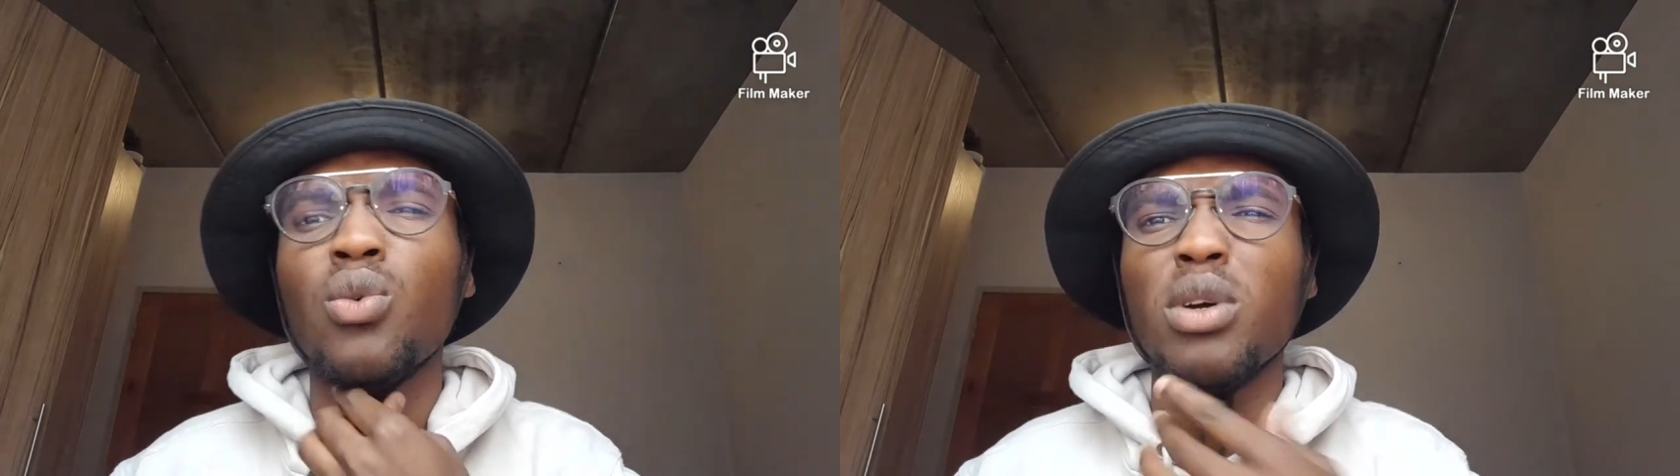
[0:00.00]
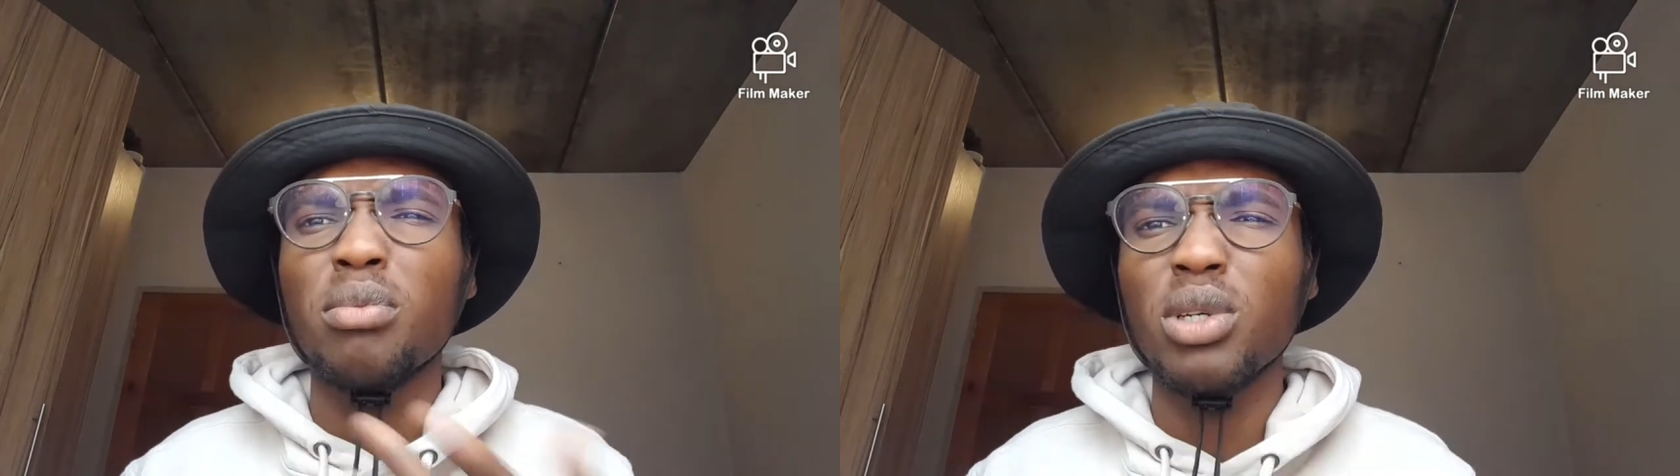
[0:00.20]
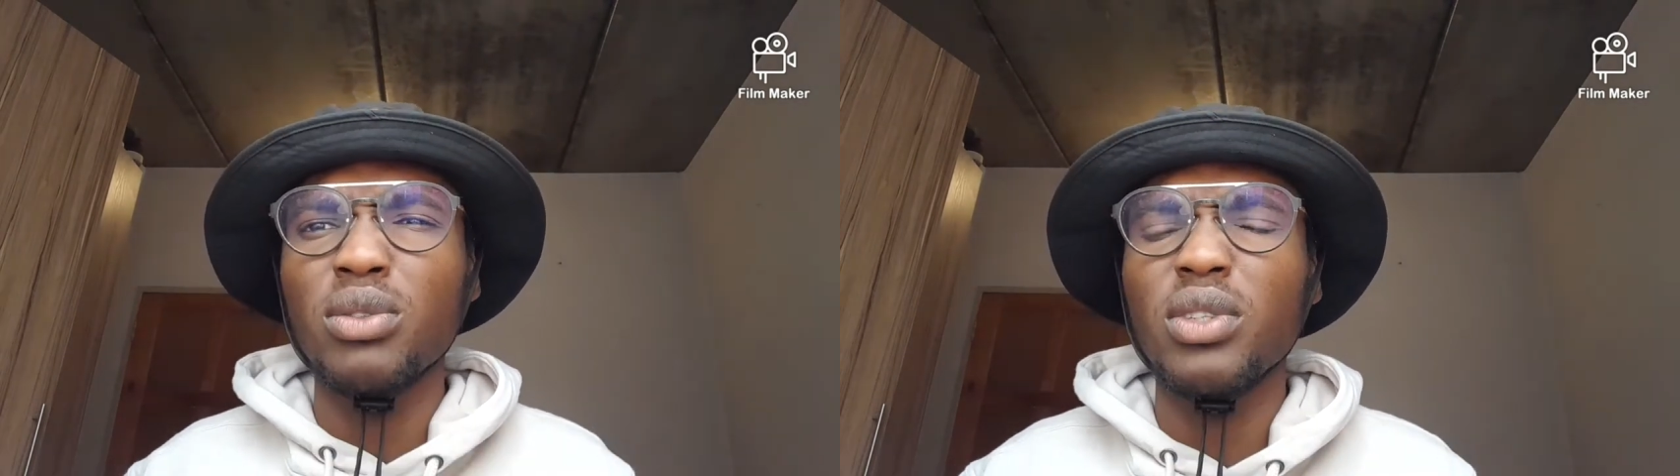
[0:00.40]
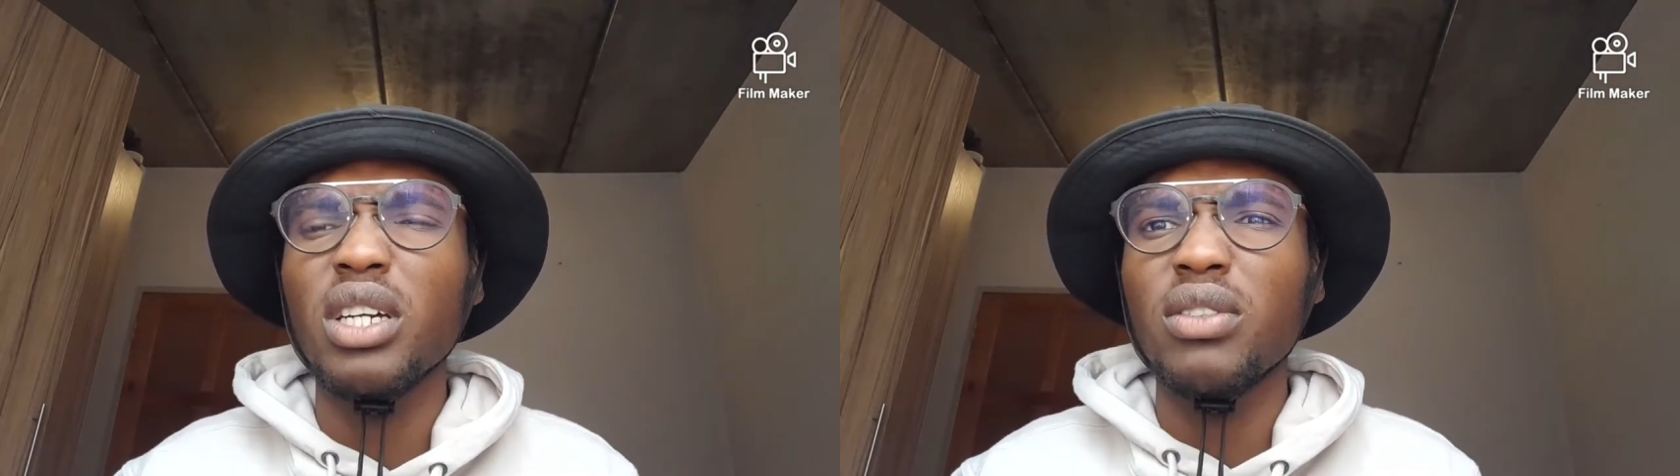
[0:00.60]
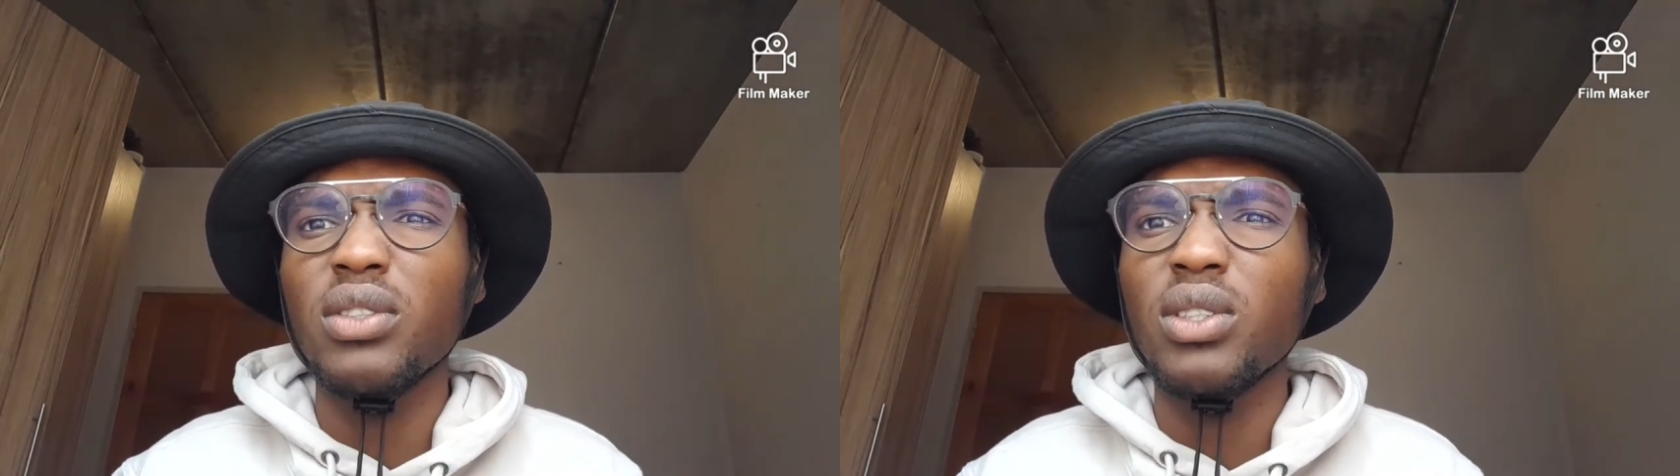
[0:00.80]

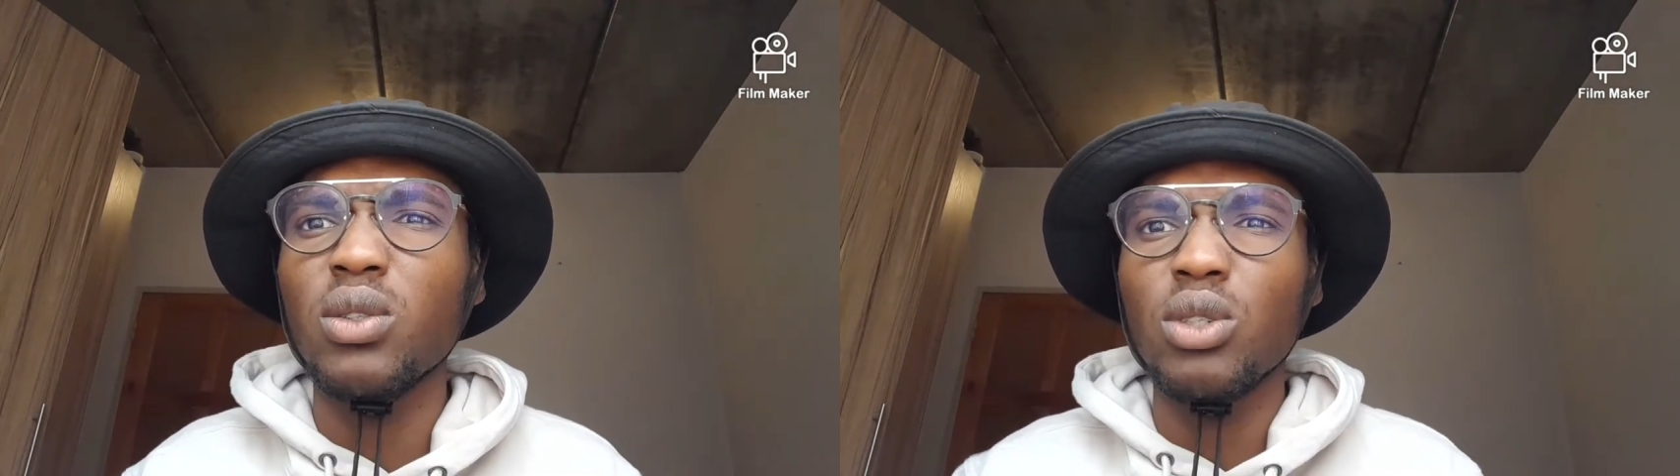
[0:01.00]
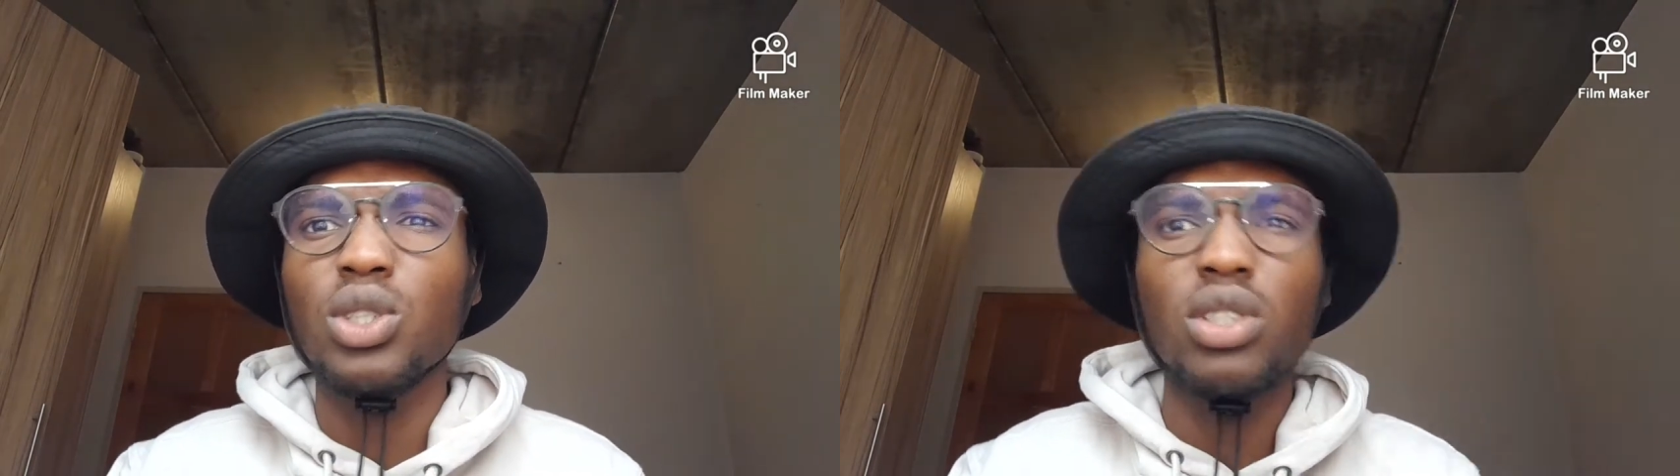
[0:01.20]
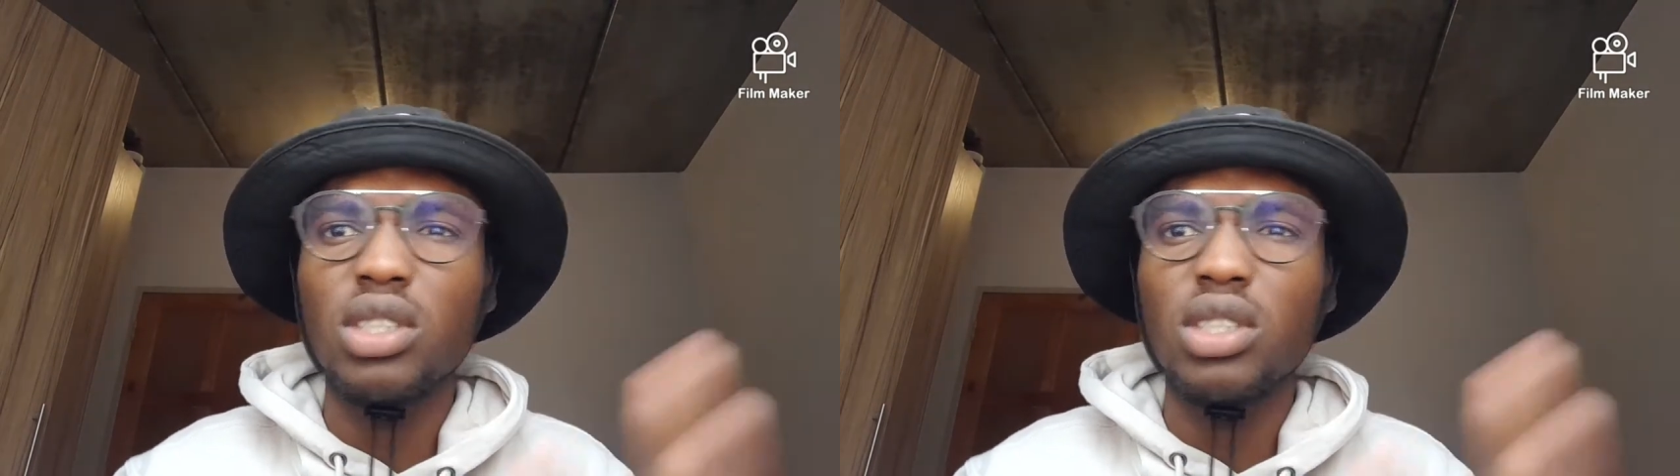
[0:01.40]
1.5, you know, short